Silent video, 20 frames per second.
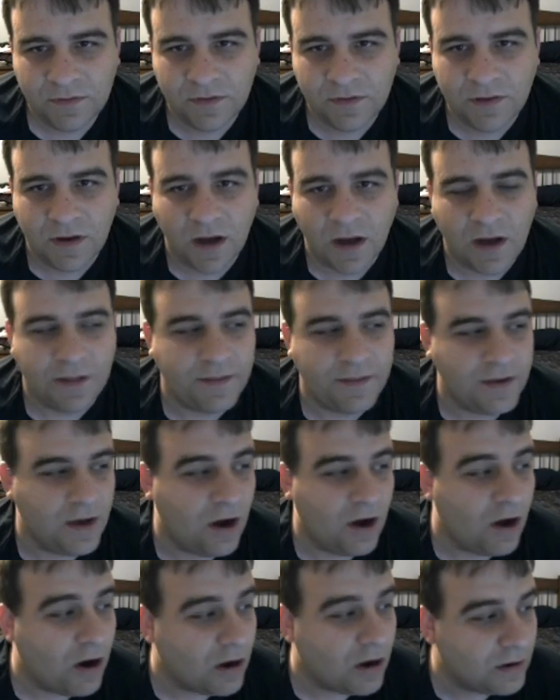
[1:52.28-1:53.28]
God, the
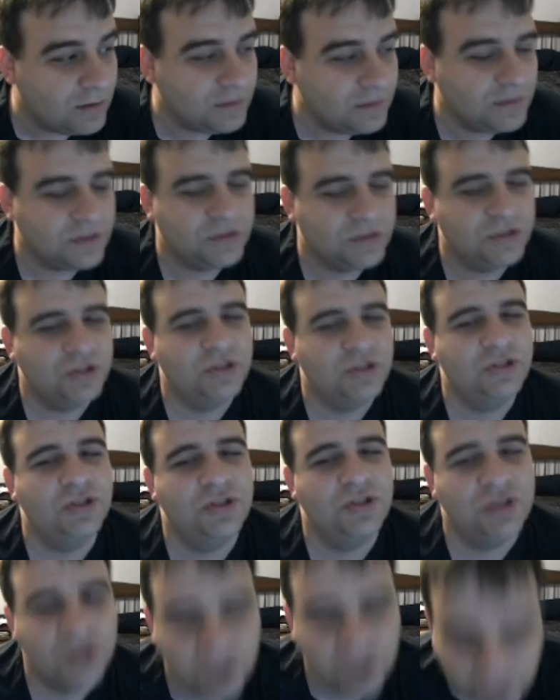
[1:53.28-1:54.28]
art looks
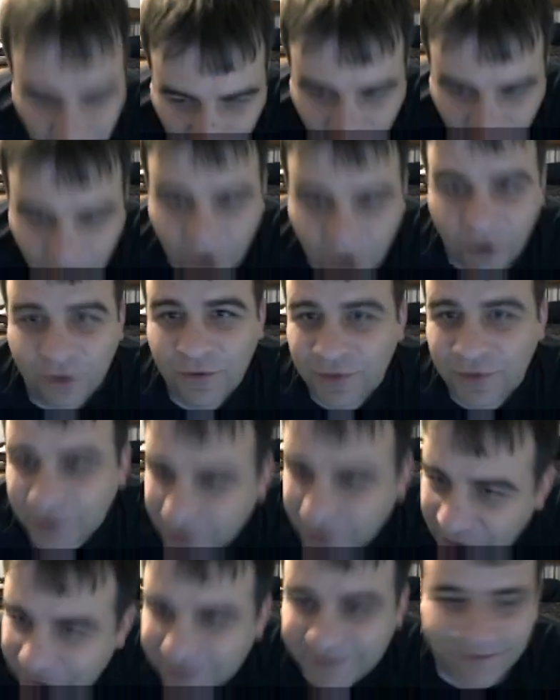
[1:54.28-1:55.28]
so
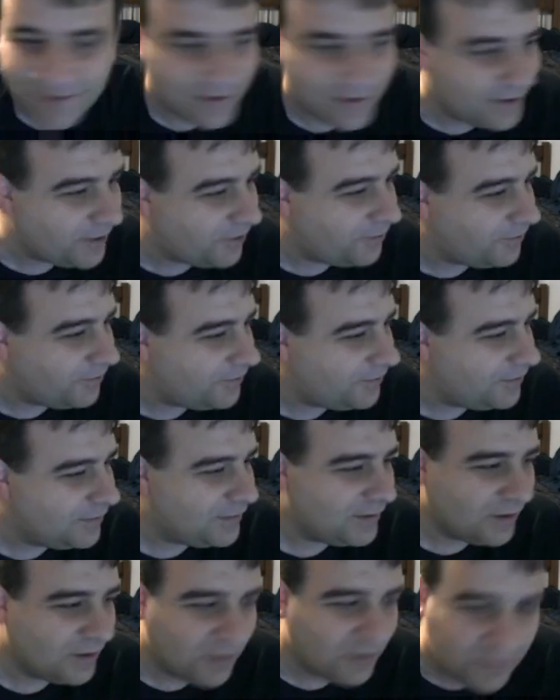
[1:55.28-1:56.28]
good, though.
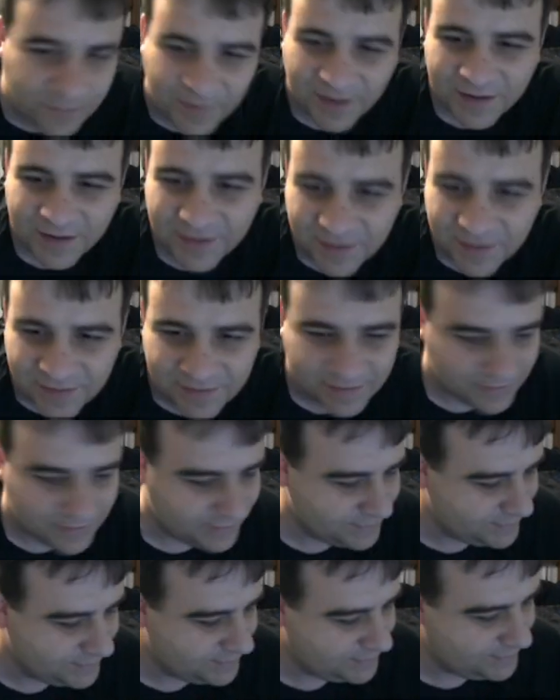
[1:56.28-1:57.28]
Oh my
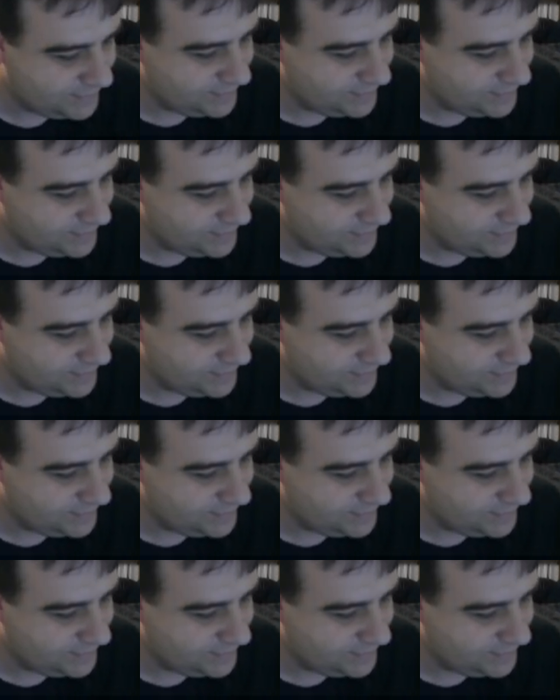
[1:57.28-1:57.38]
goodness.